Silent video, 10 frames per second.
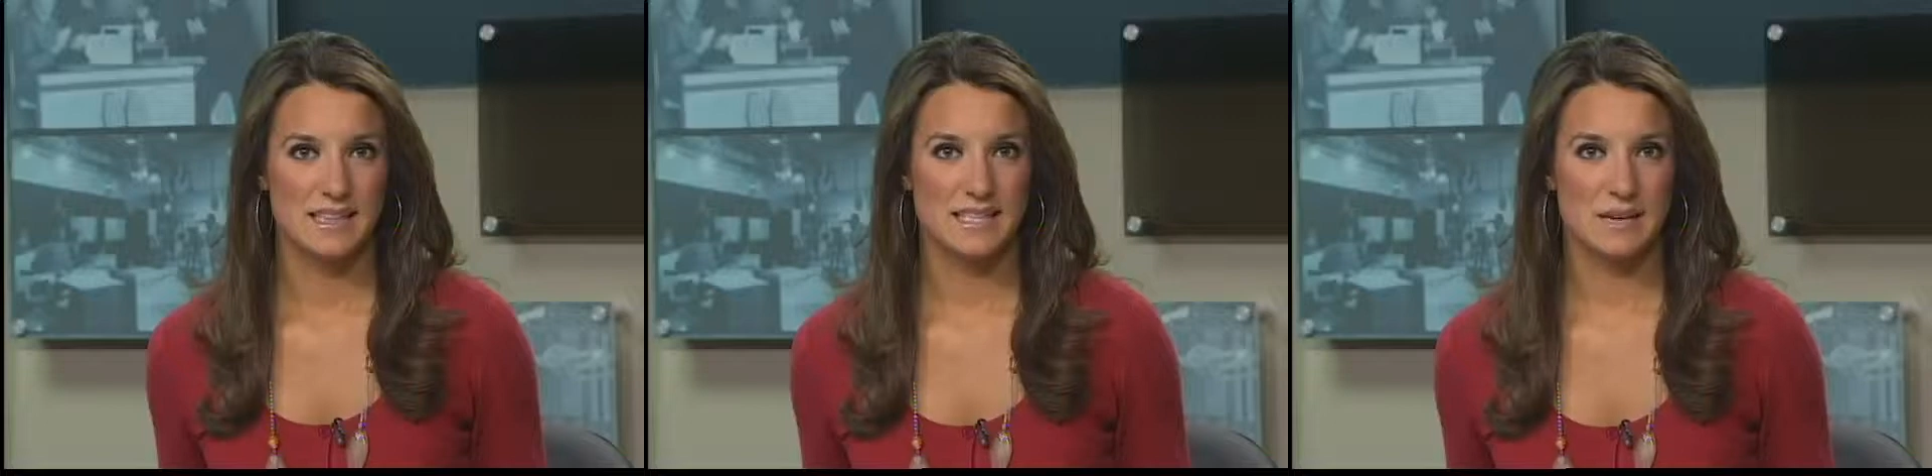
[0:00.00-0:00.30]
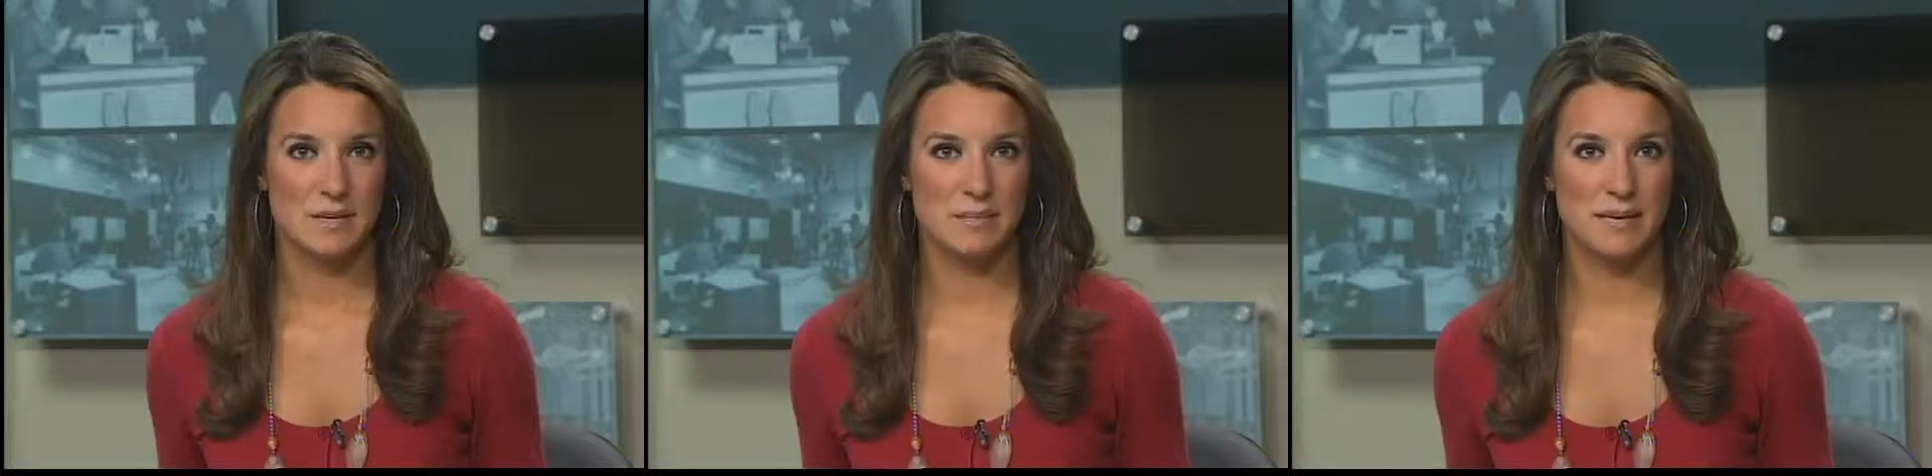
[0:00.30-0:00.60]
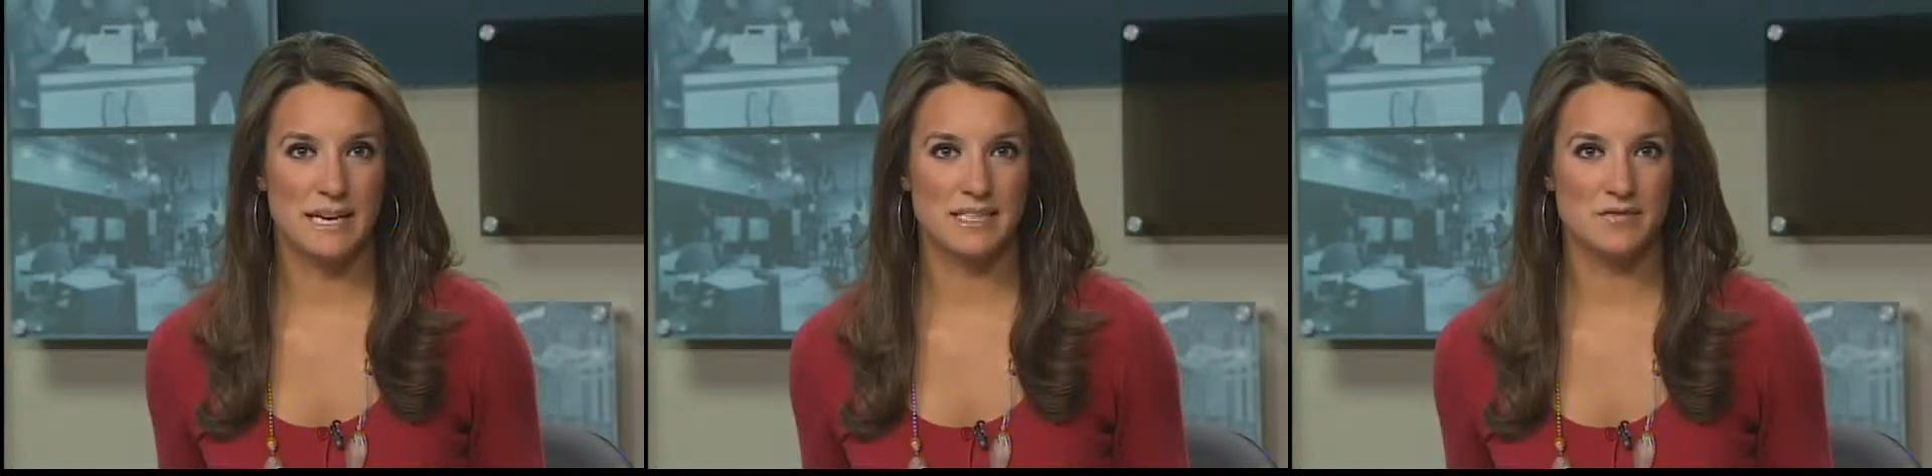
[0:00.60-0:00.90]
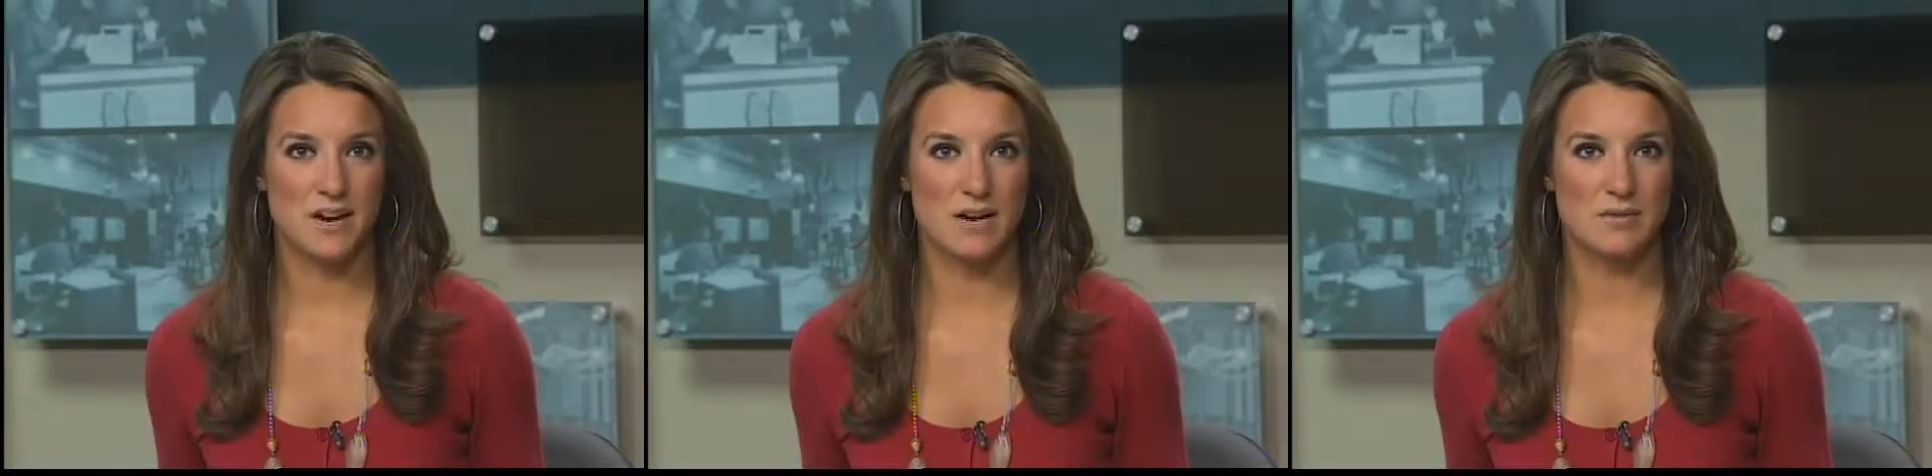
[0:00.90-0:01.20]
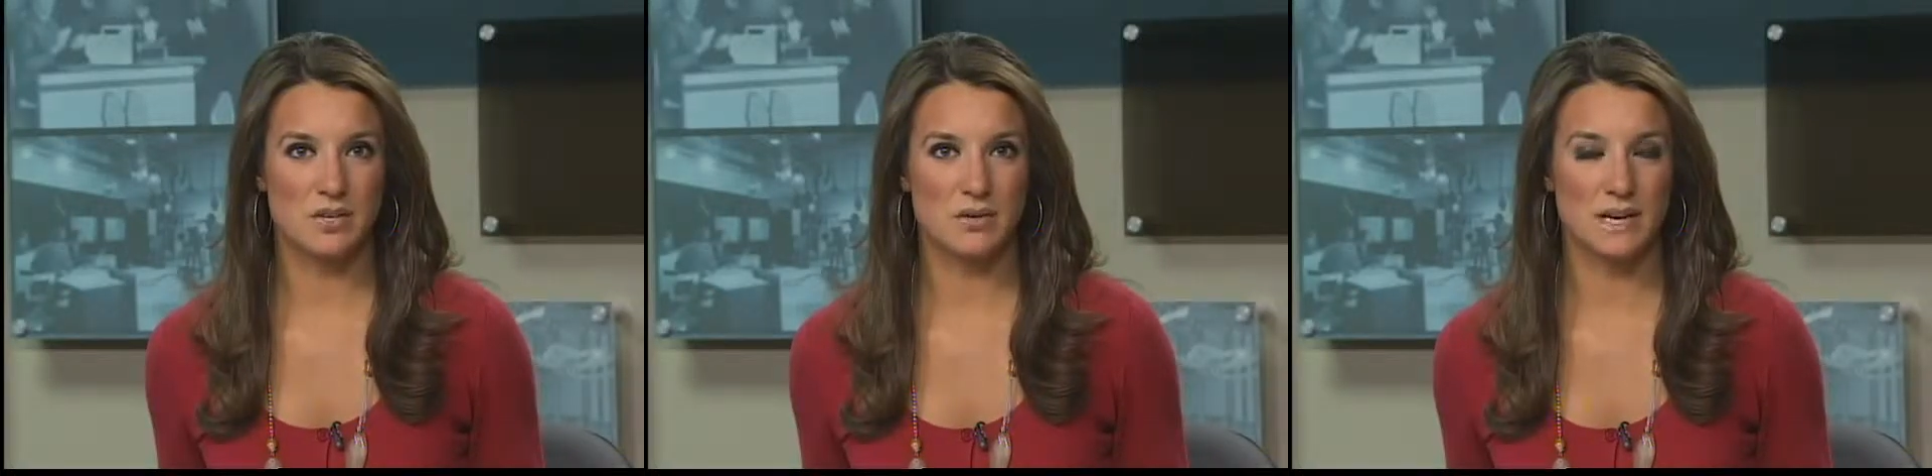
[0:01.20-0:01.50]
The WPS
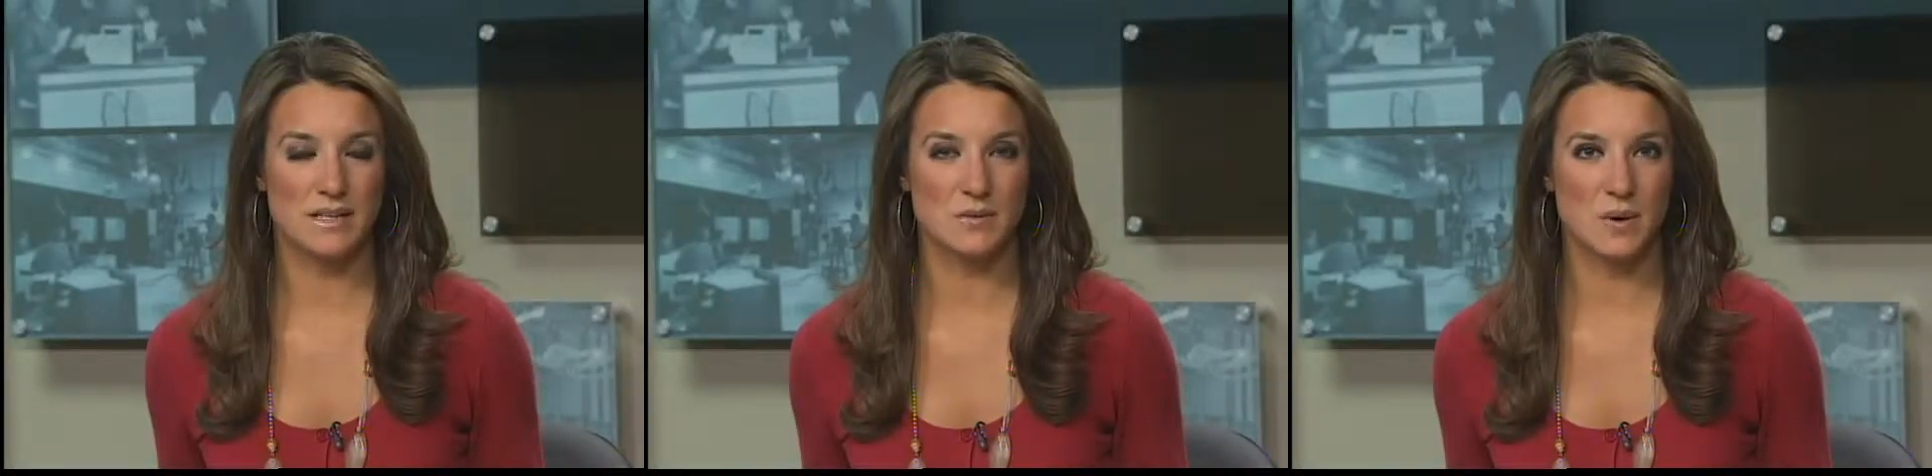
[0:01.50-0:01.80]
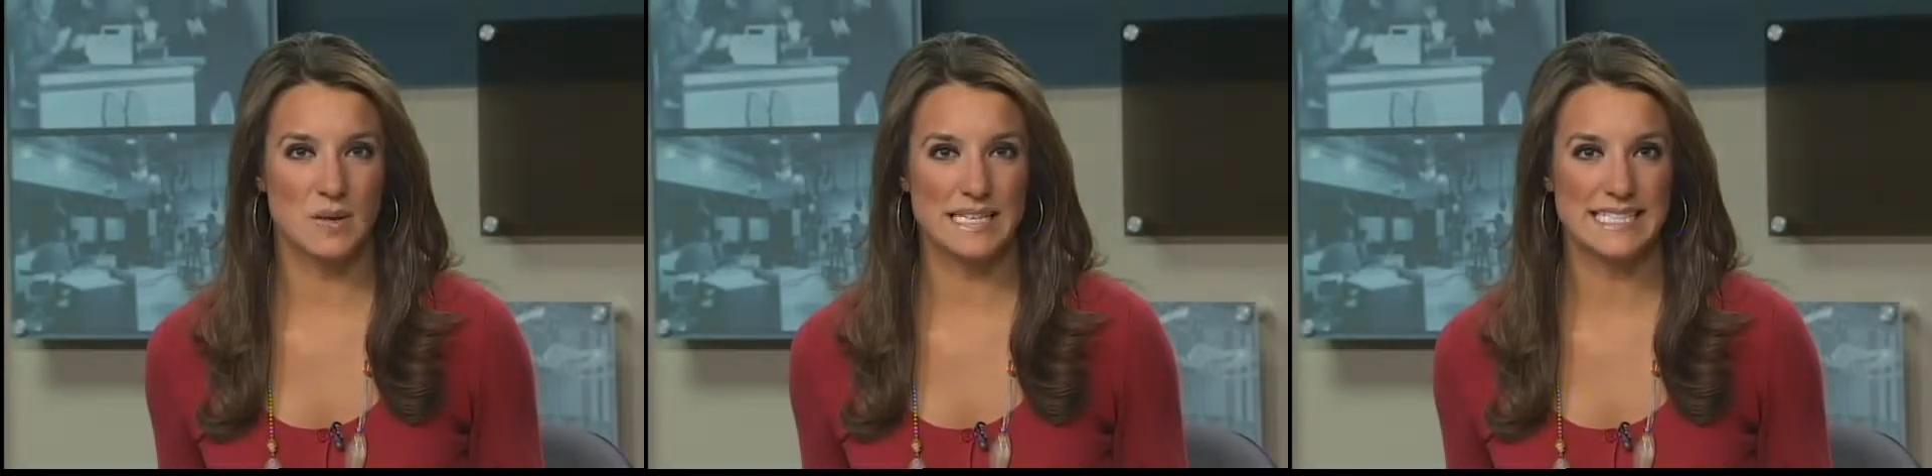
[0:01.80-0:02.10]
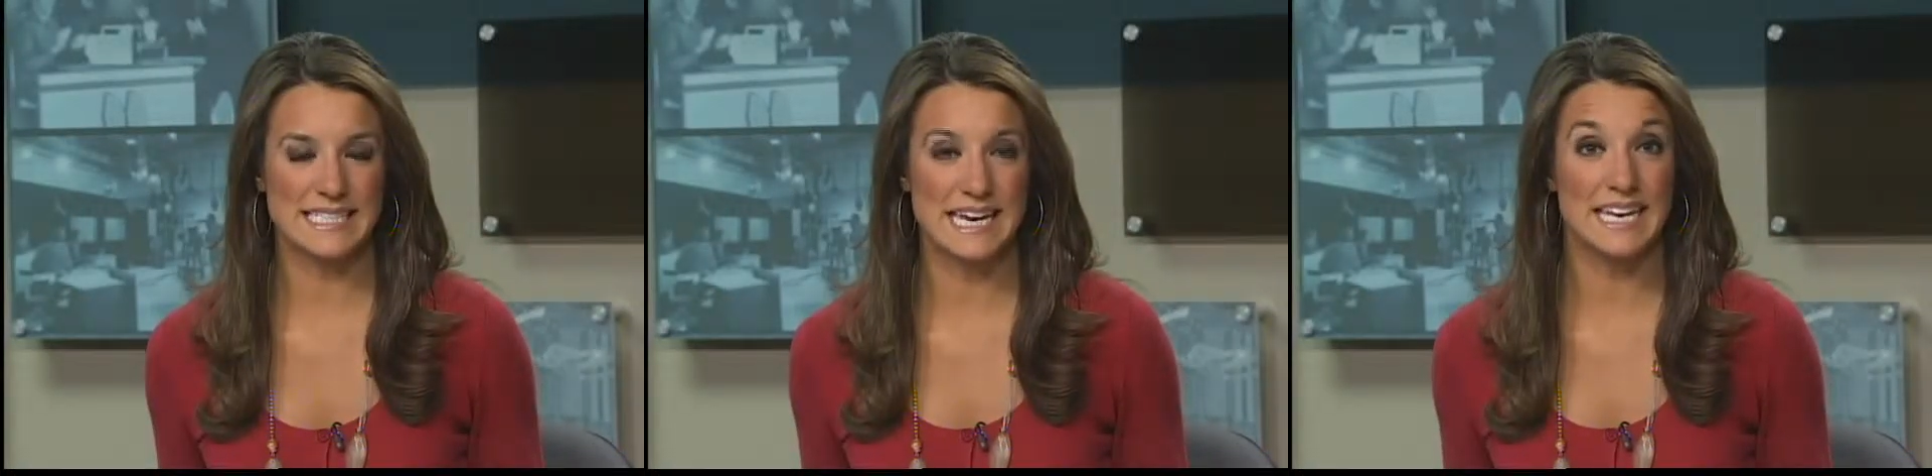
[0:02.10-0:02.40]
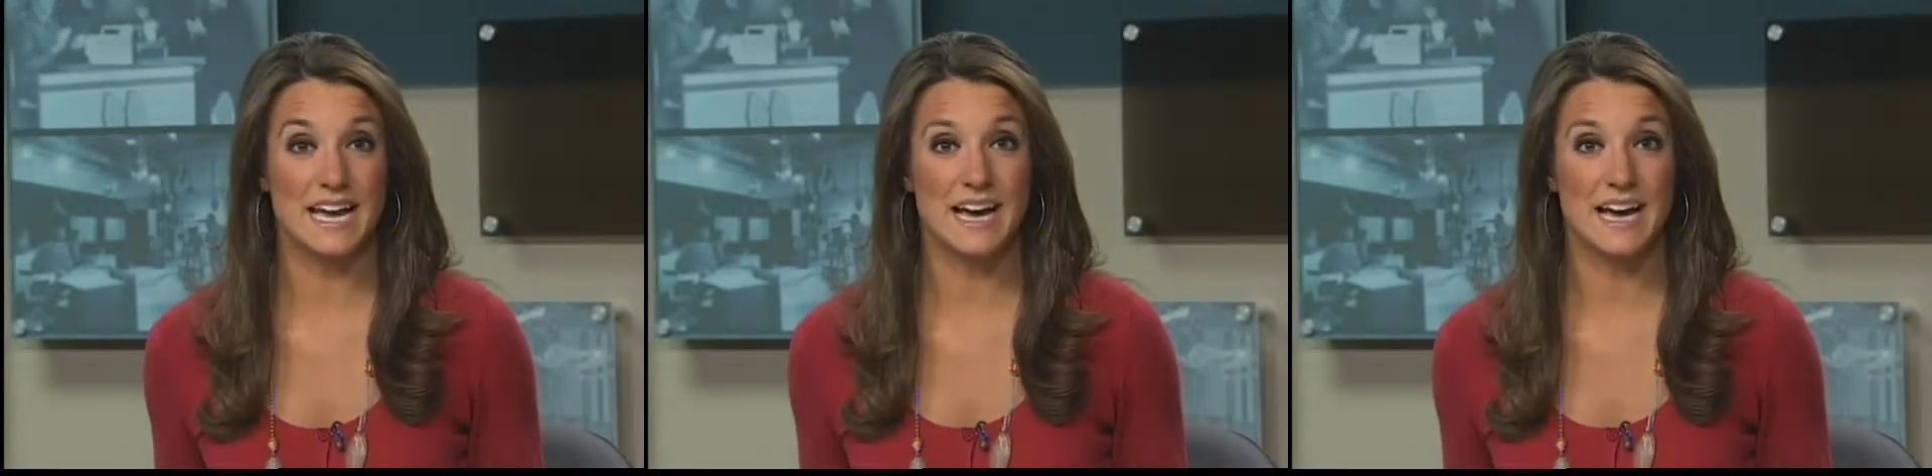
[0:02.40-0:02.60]
Farm Show gets rolling today in